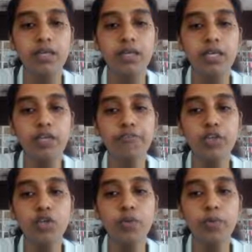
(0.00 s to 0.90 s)
If
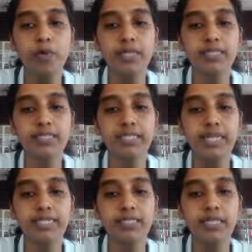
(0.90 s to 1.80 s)
Q point is
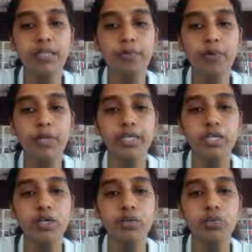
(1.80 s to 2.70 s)
selected at point
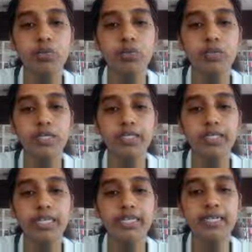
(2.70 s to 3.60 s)
Q,
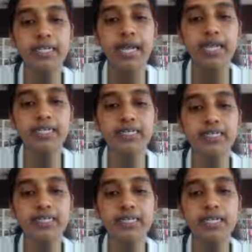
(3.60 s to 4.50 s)
then it acts
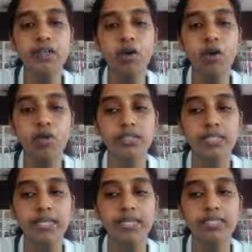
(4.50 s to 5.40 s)
as an
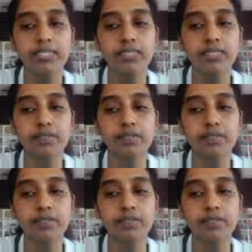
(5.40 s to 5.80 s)
oscillator.